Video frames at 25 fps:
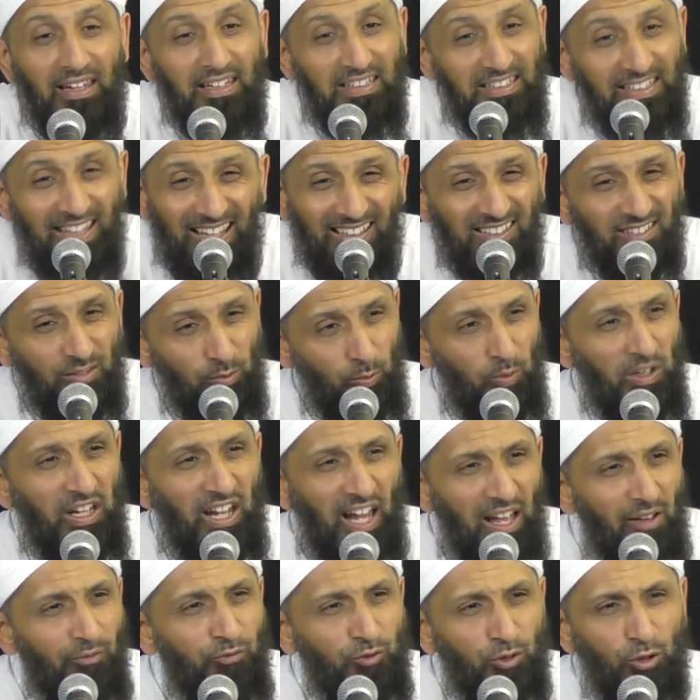Yes, we
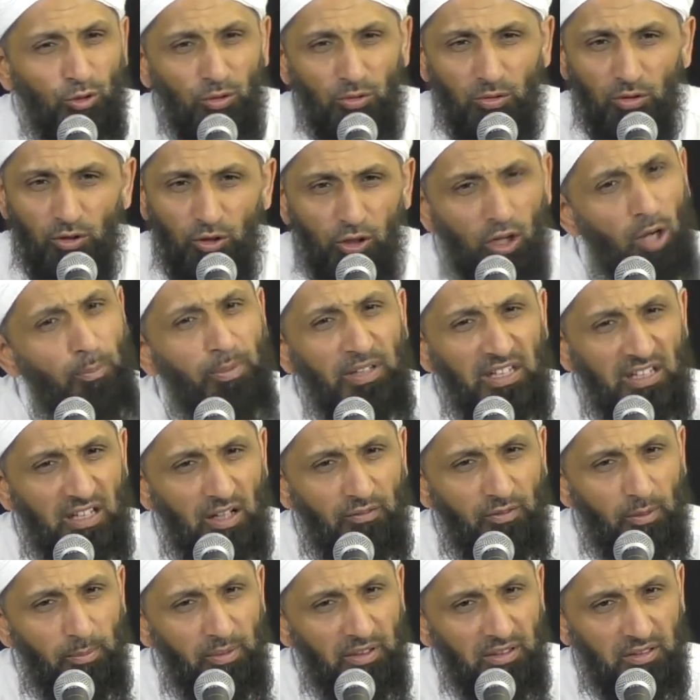have to lobby
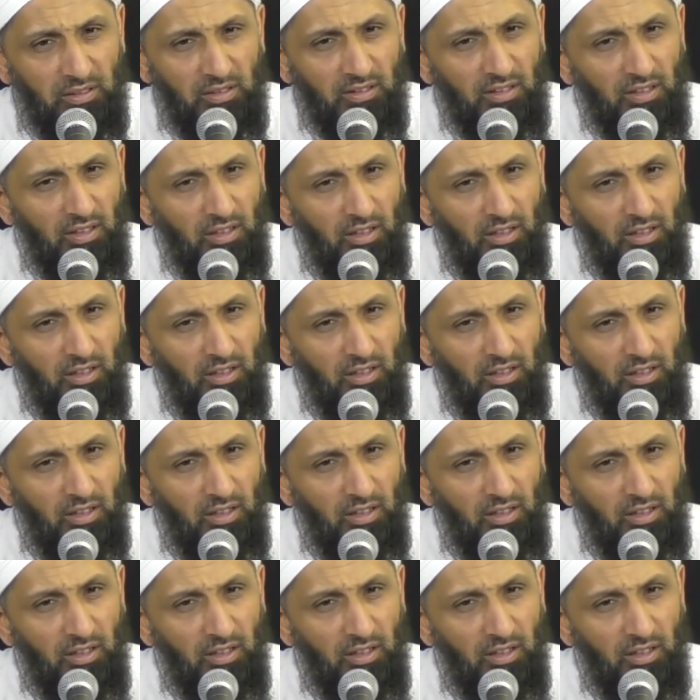government.